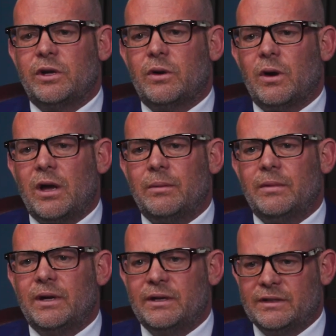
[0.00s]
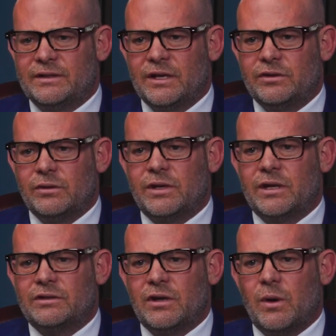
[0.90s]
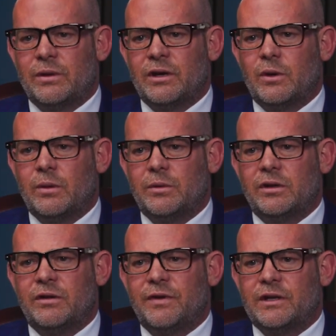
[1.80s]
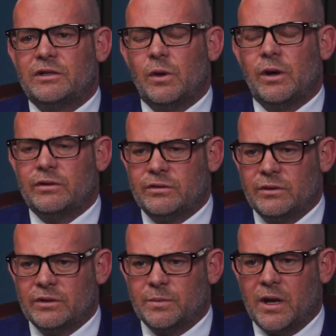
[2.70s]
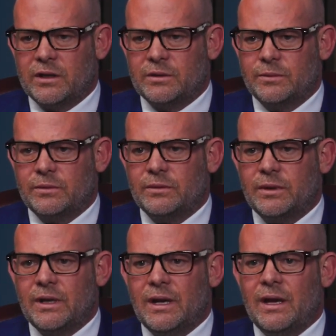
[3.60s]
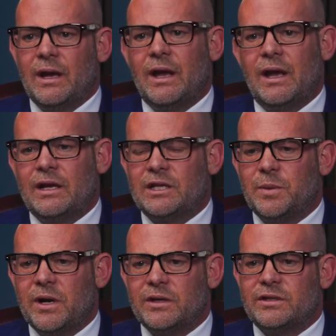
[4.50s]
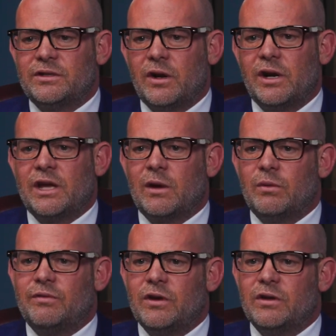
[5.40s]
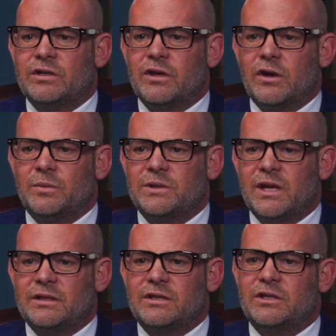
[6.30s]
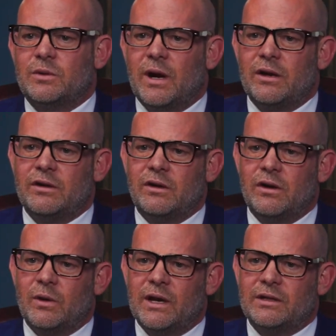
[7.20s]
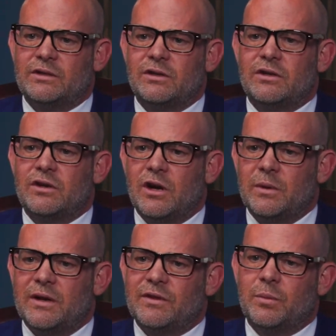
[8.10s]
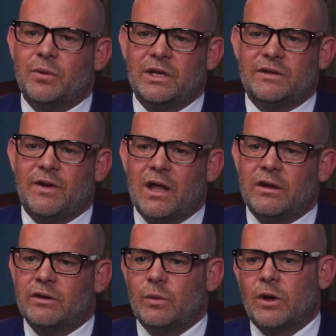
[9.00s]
with a crime, it's essential to consult with a criminal defense lawyer as soon as possible. An experienced attorney can review the circumstances surrounding your arrest to determine if the police followed the